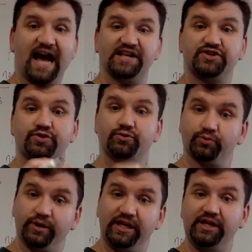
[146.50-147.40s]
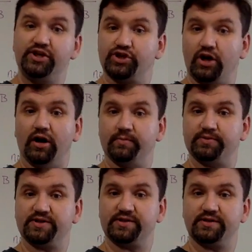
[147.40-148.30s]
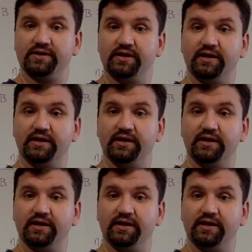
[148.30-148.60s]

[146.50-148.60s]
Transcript: has three sharps.